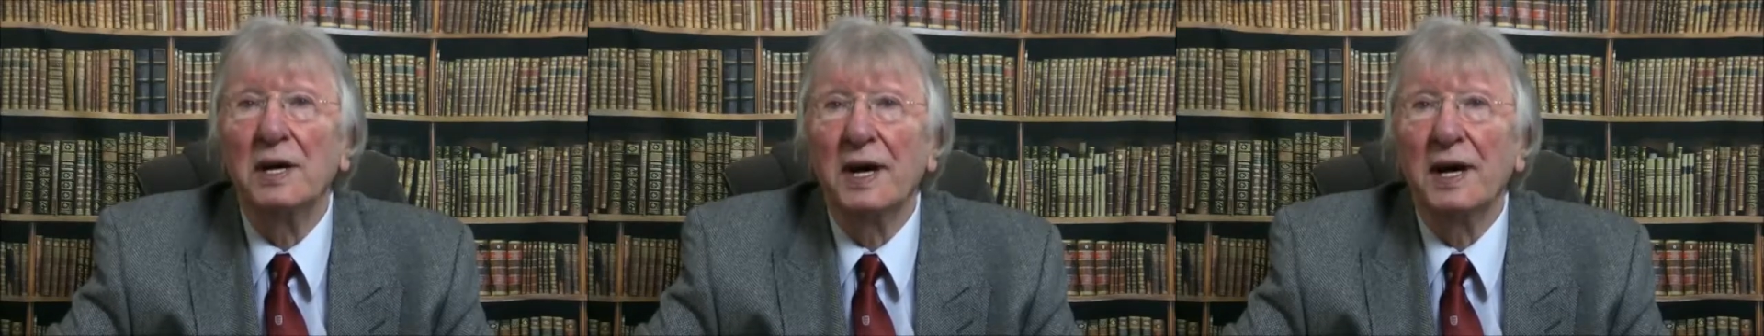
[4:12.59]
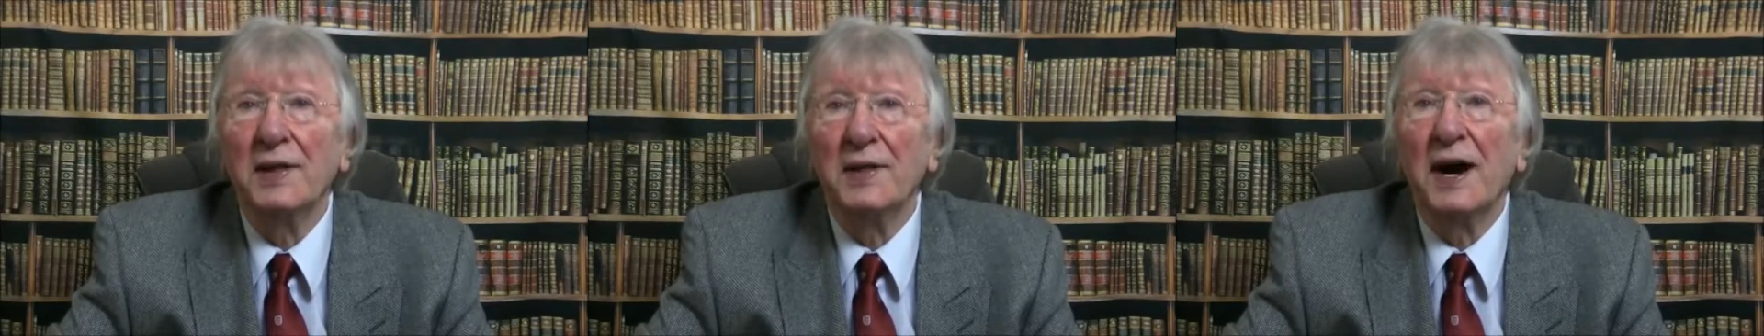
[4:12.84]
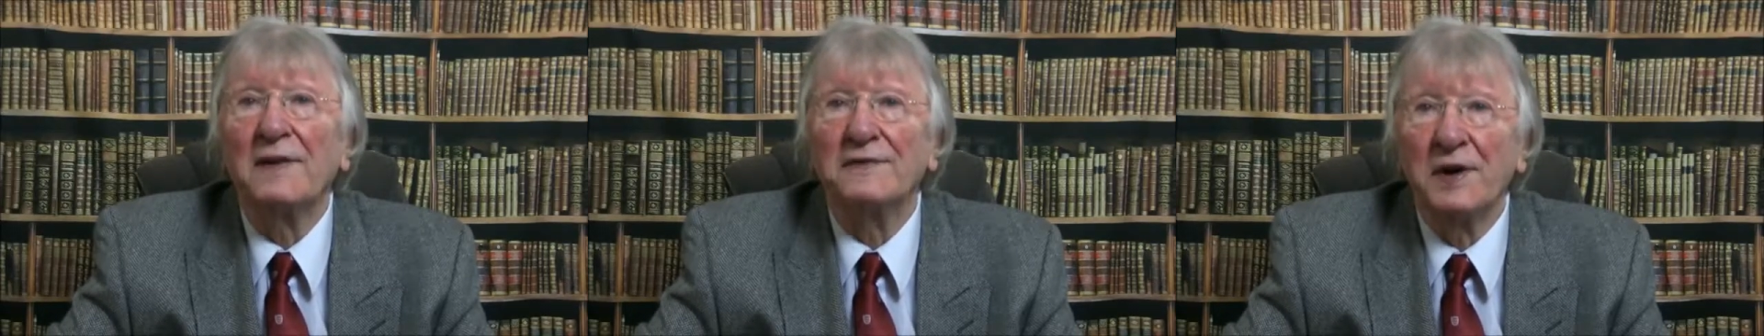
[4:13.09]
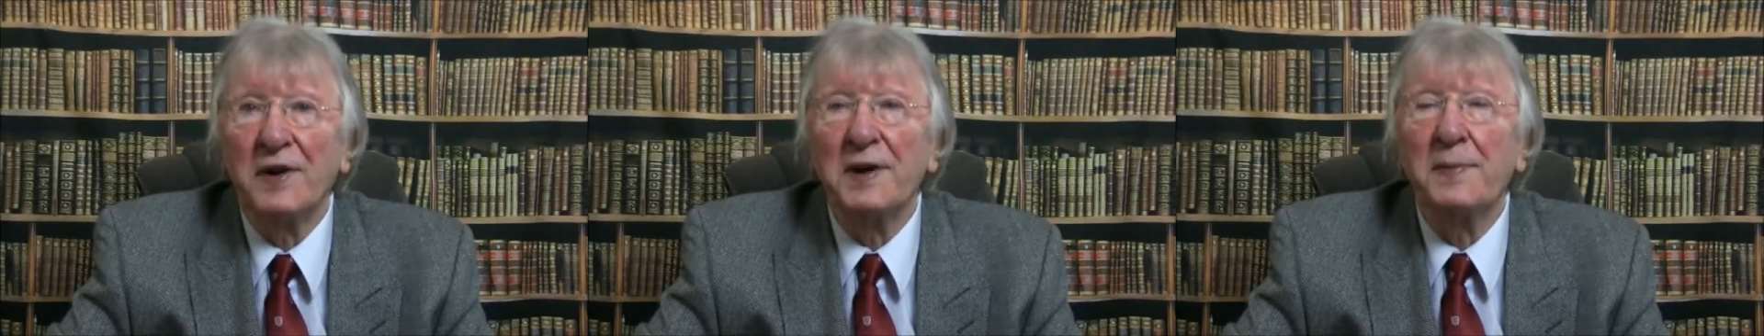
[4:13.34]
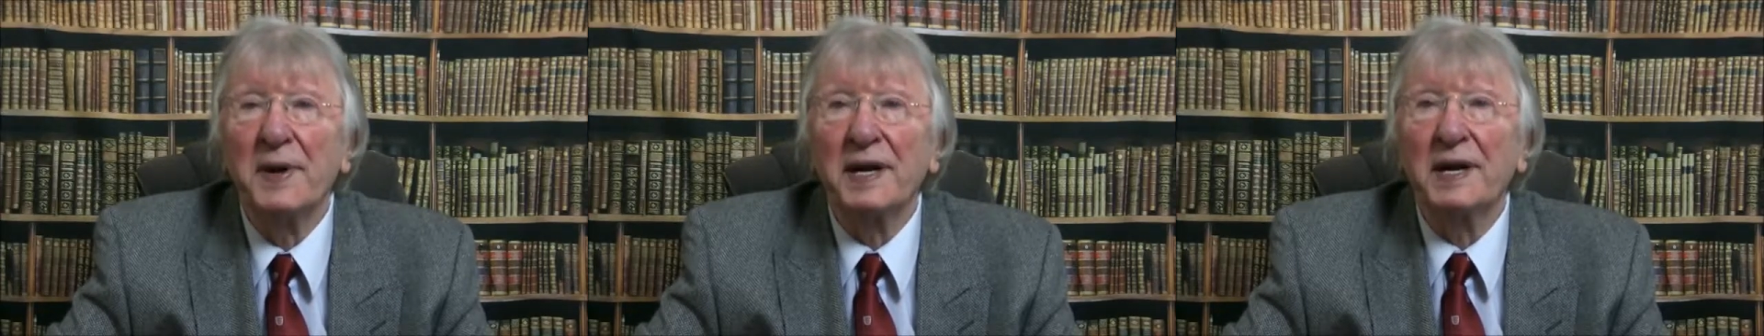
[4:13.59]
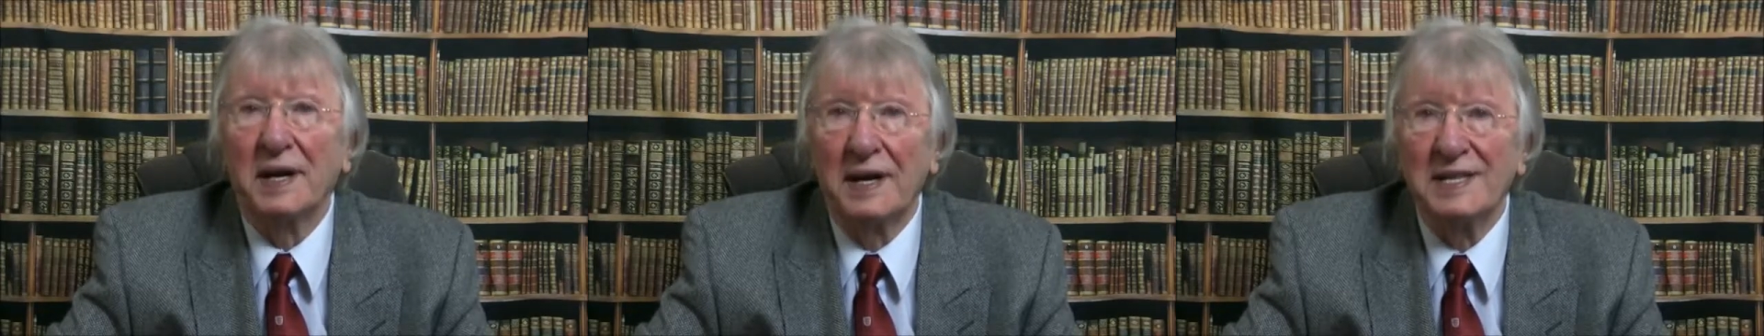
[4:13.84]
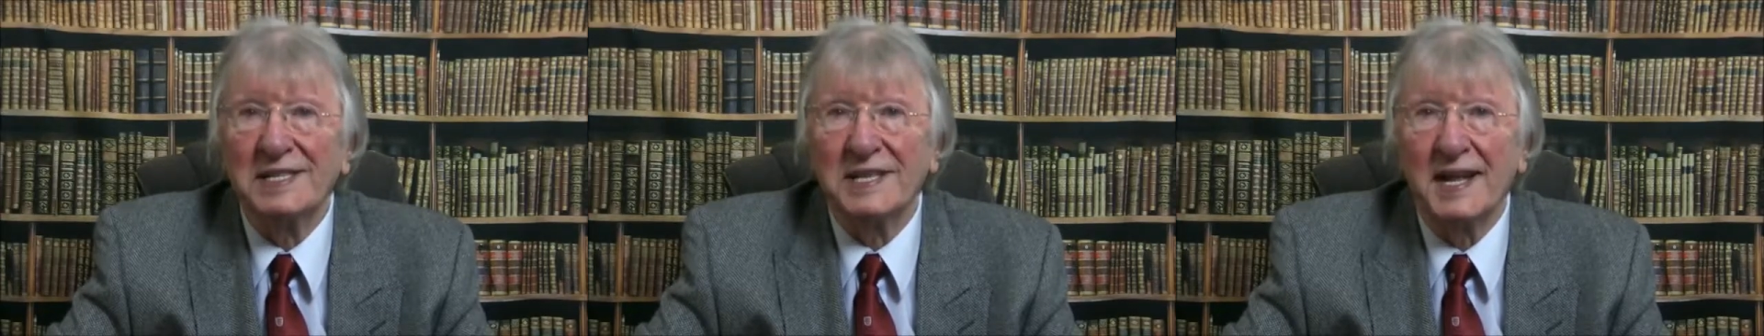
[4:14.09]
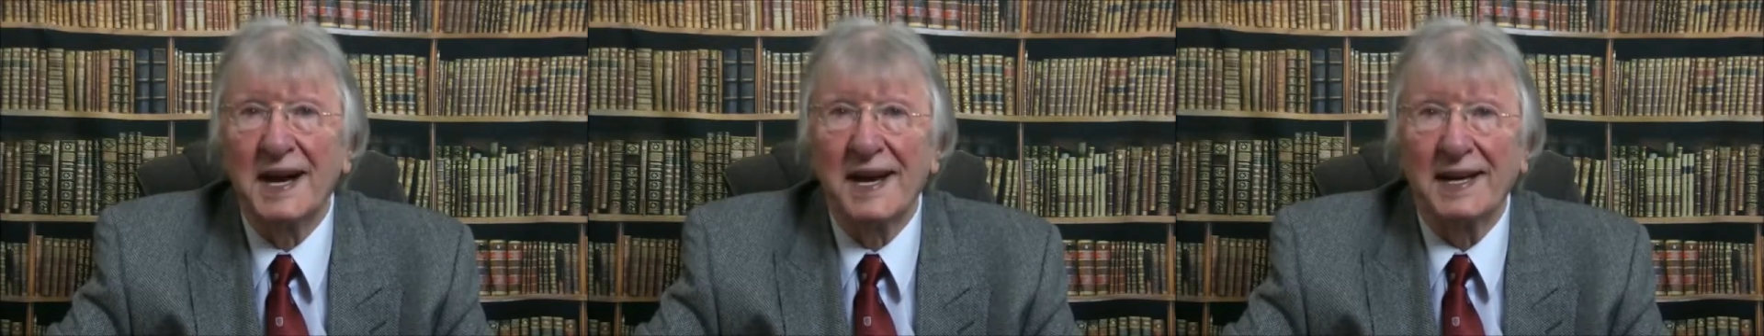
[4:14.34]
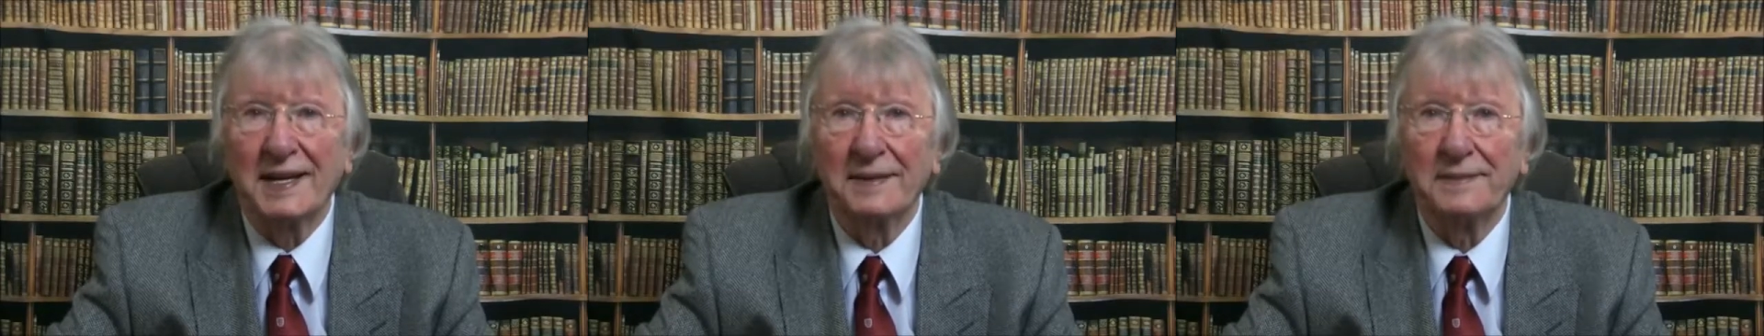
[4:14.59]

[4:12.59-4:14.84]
in that very big haystack.